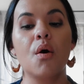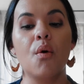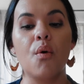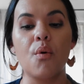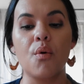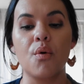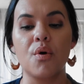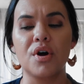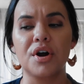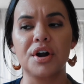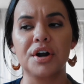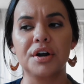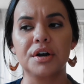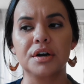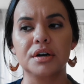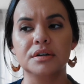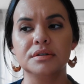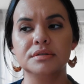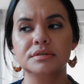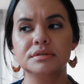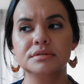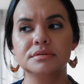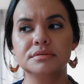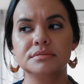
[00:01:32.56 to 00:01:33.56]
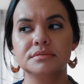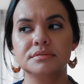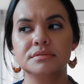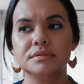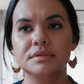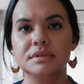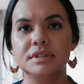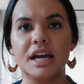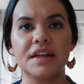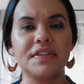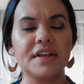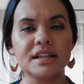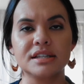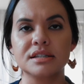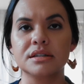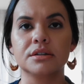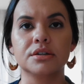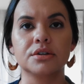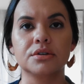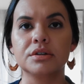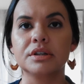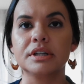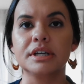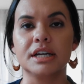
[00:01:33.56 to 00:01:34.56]
or yeah, that's
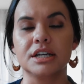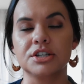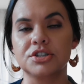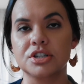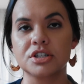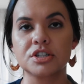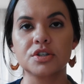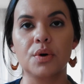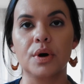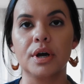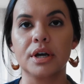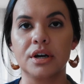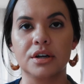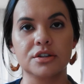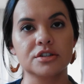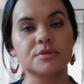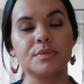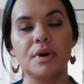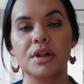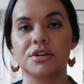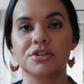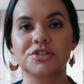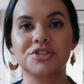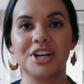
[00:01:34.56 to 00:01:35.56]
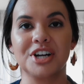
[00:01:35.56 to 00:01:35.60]
literally it, just going on smaller